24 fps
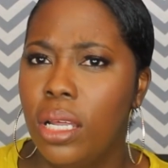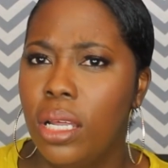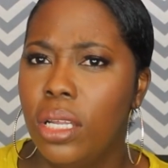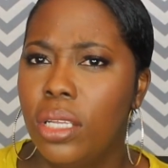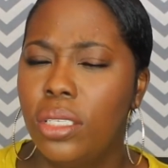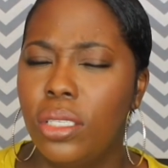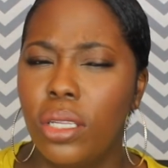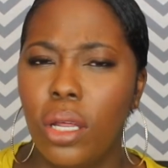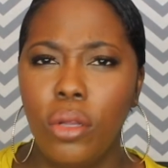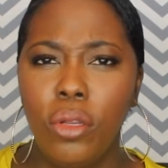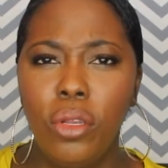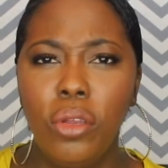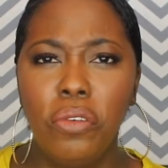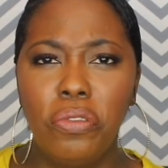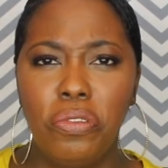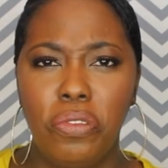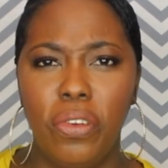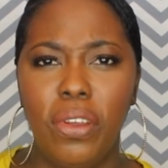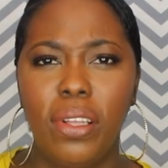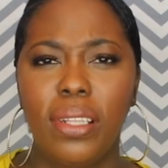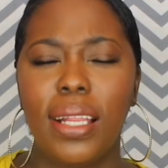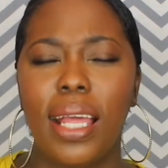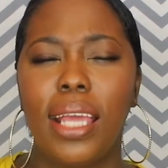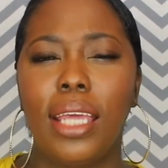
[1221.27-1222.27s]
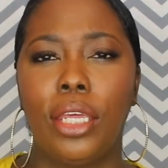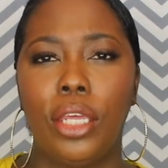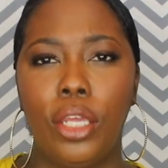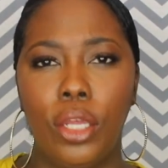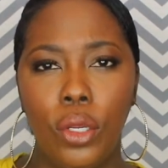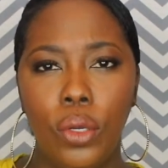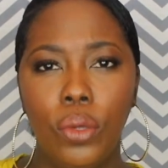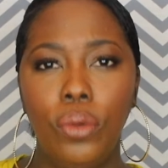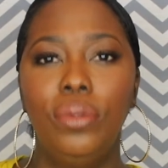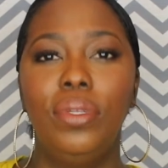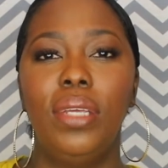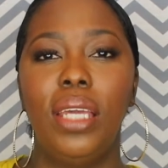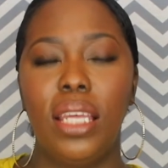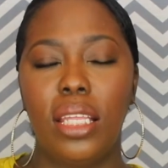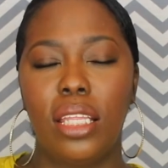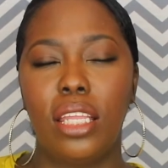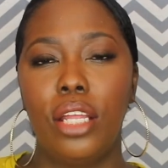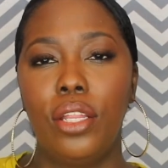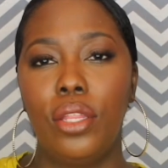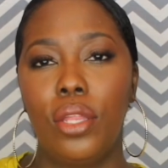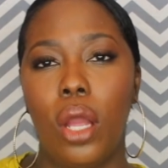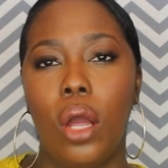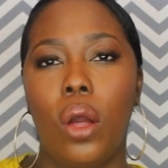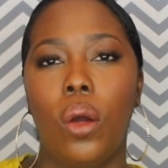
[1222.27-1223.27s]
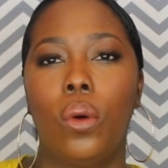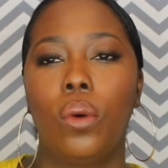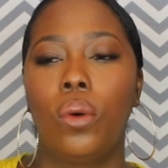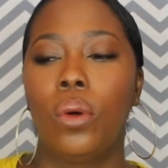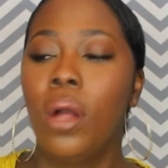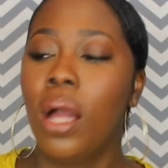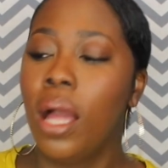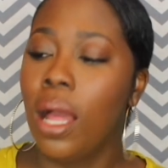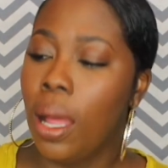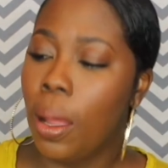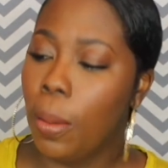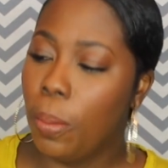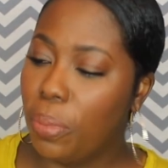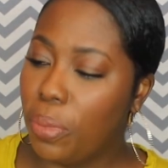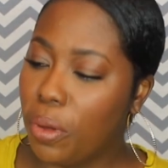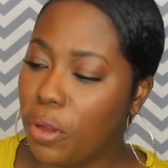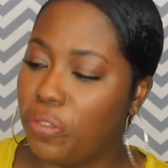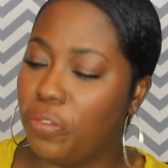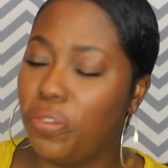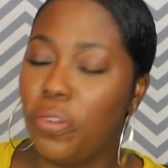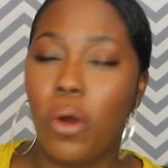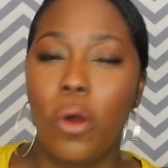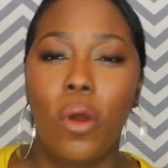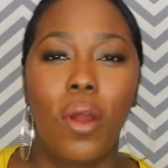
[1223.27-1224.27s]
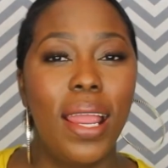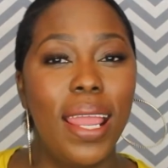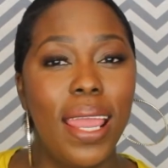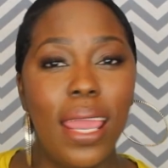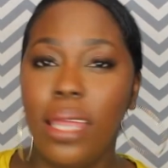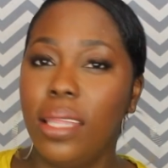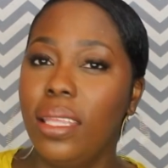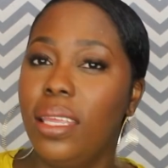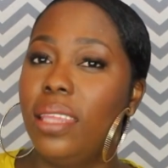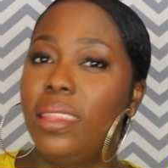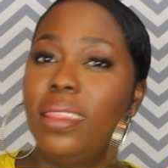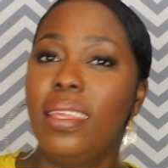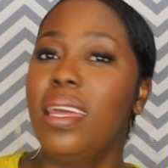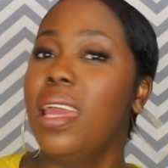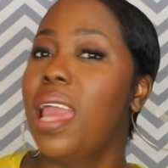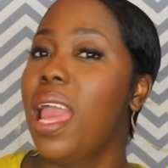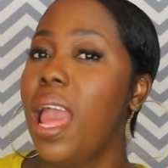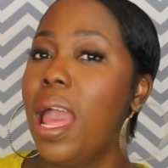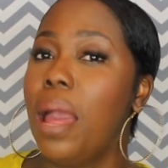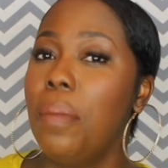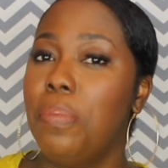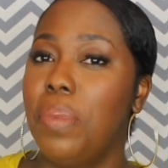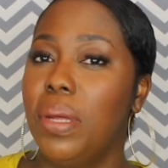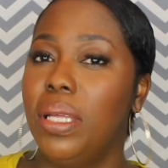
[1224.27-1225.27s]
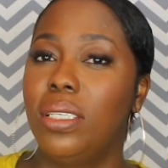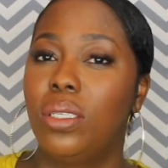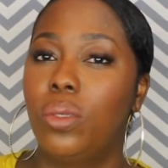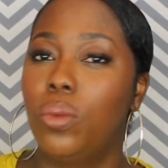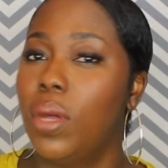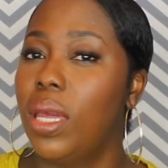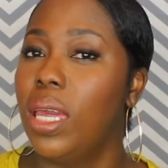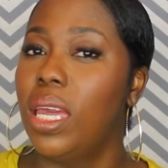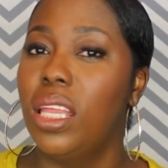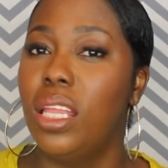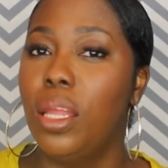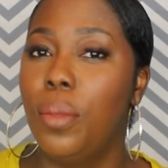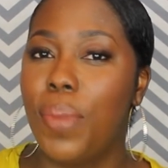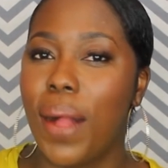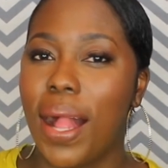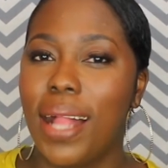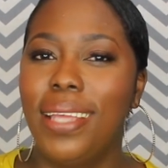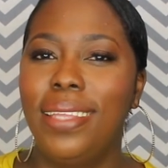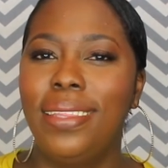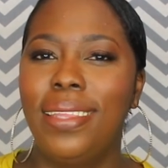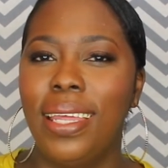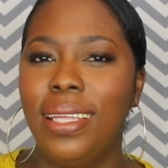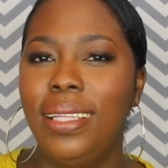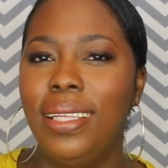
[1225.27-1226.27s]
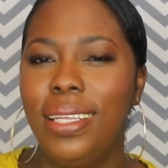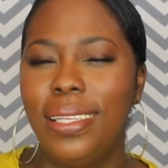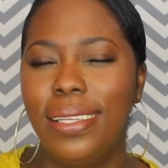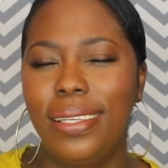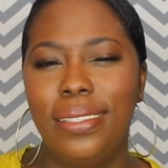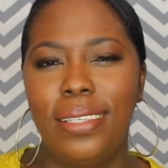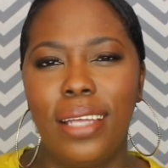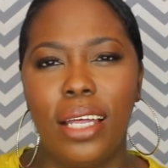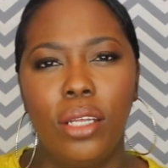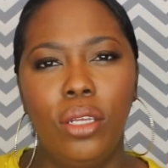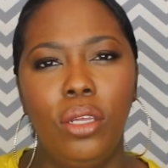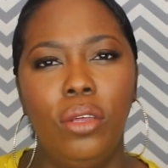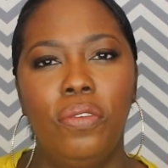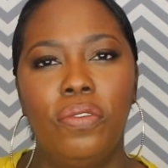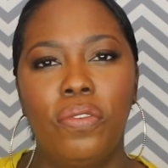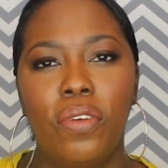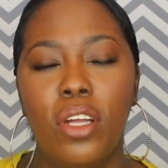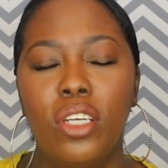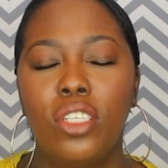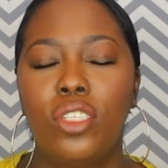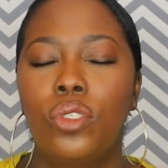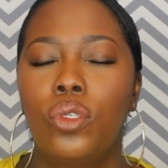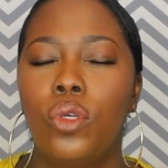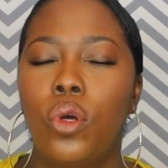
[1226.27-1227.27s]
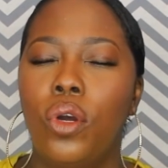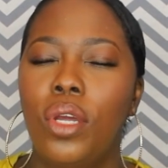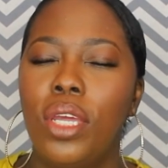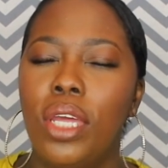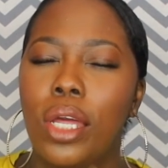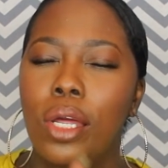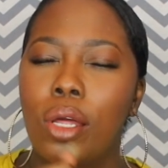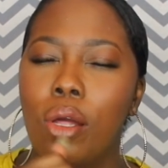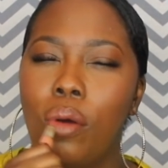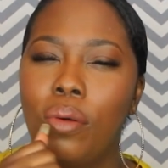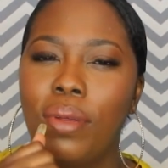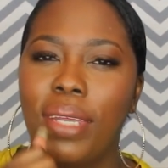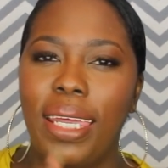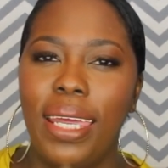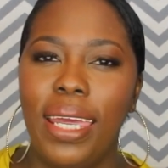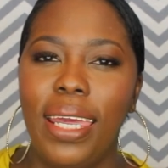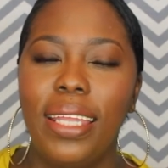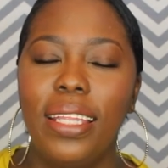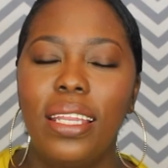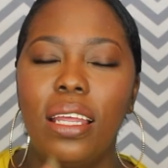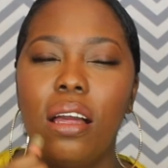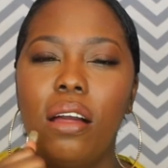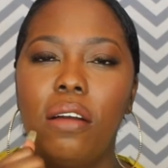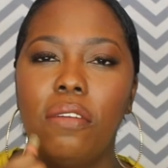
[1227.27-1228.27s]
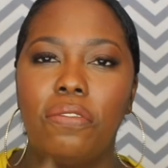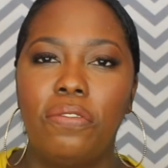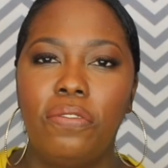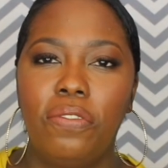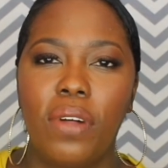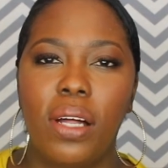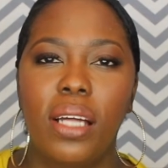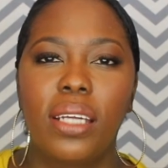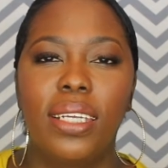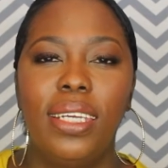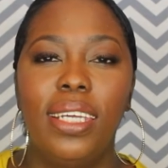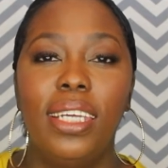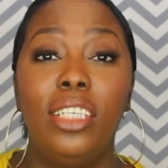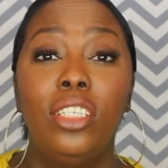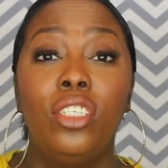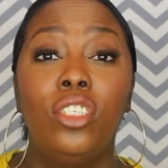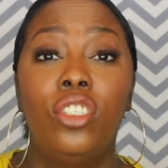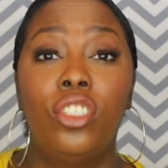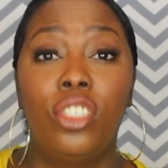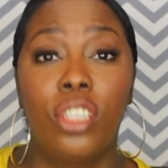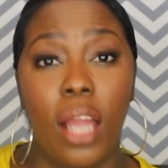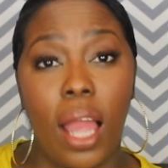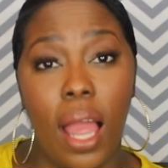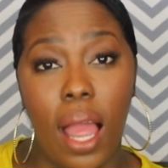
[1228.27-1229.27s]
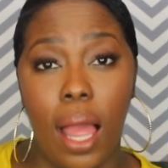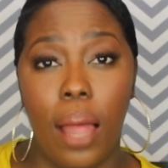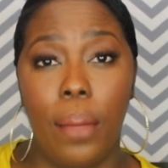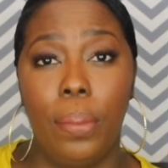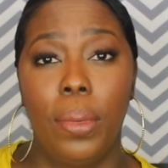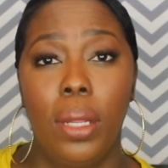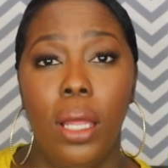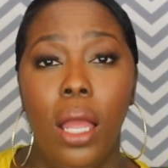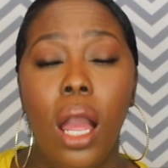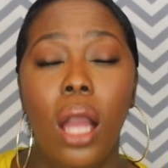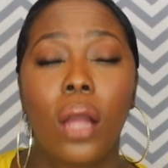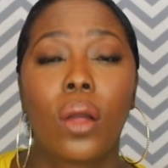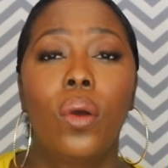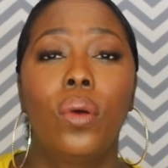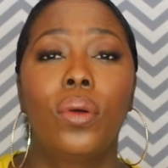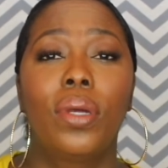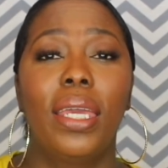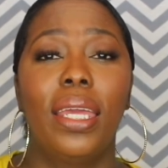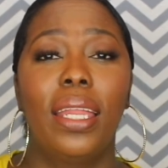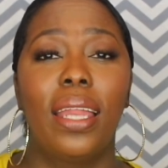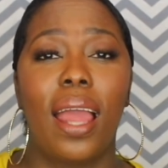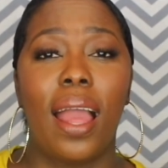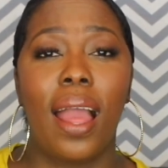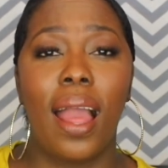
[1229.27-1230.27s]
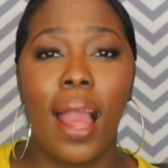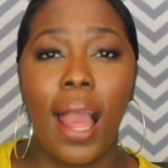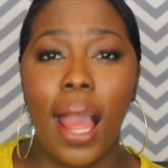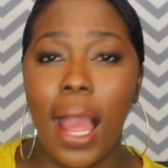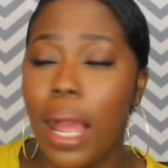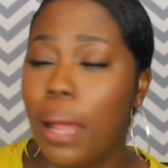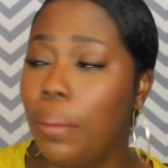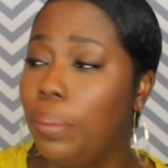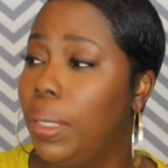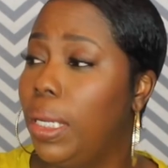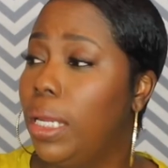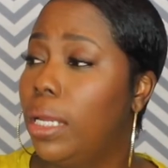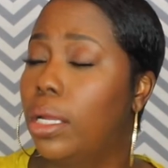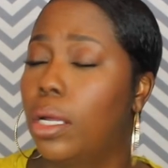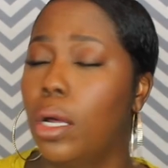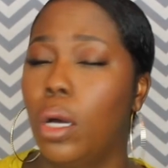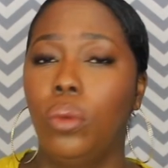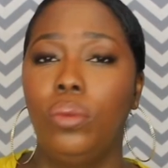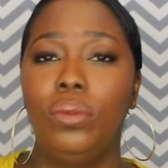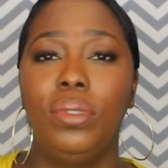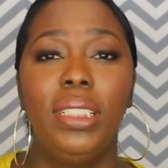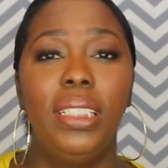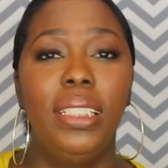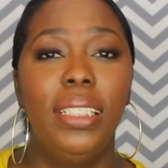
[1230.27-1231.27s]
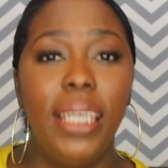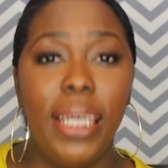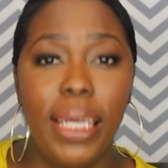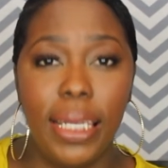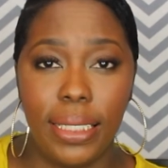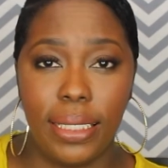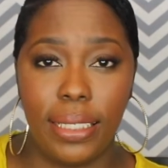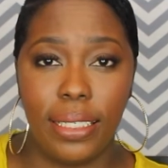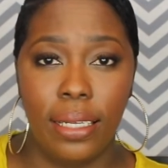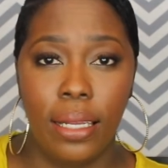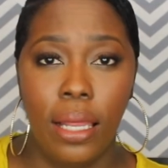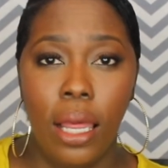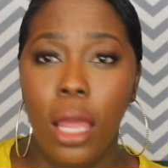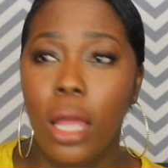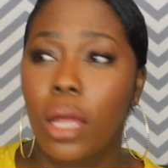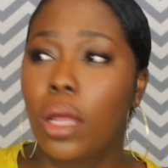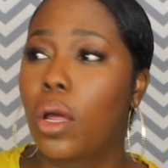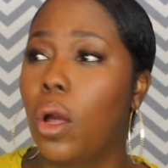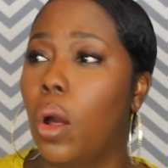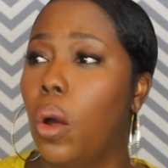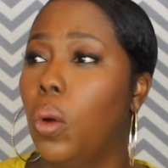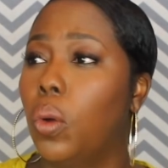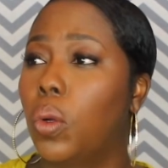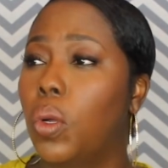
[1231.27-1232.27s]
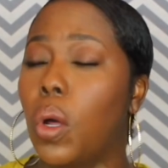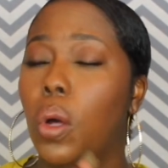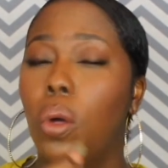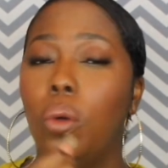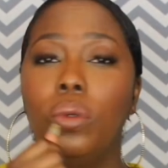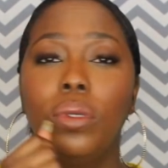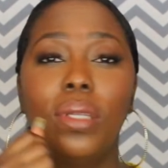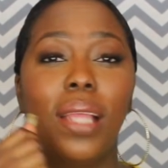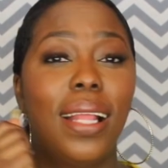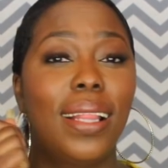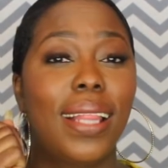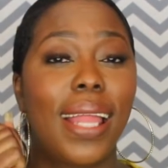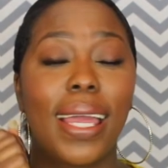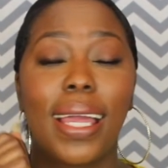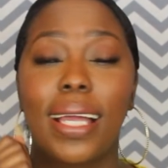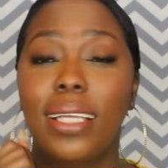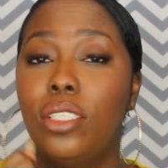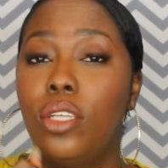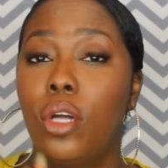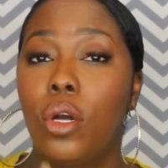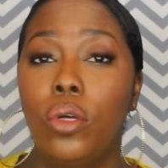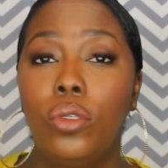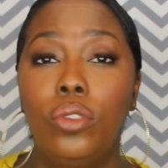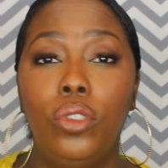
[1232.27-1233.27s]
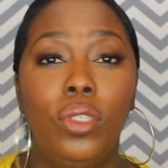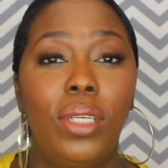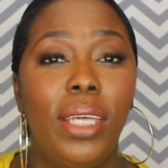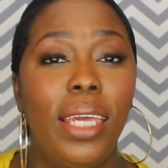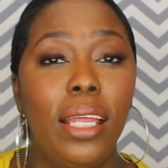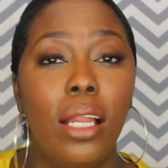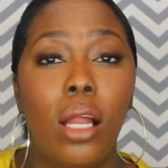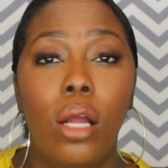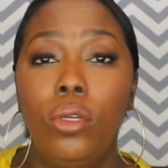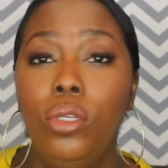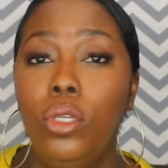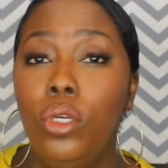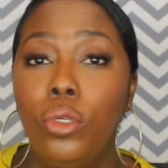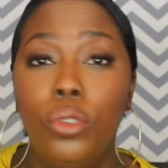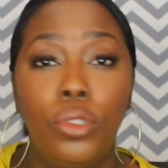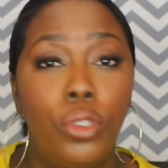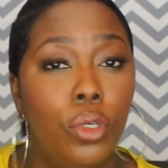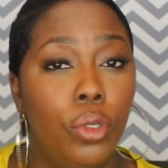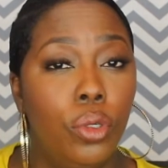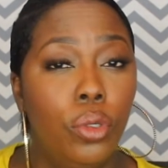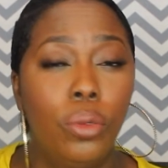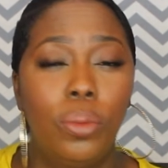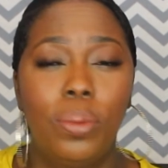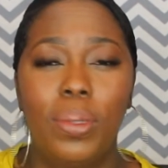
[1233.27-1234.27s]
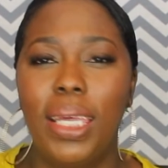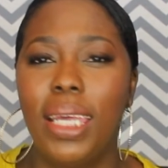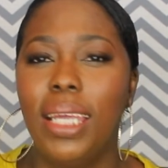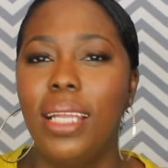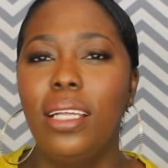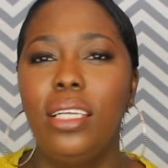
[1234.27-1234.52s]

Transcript: So you feel like you need to know before anything happens with anybody. They need to tell you first. Toya, go get a fucking job. Go get a hobby. Go knit. Go, like I told you, get on YouTube.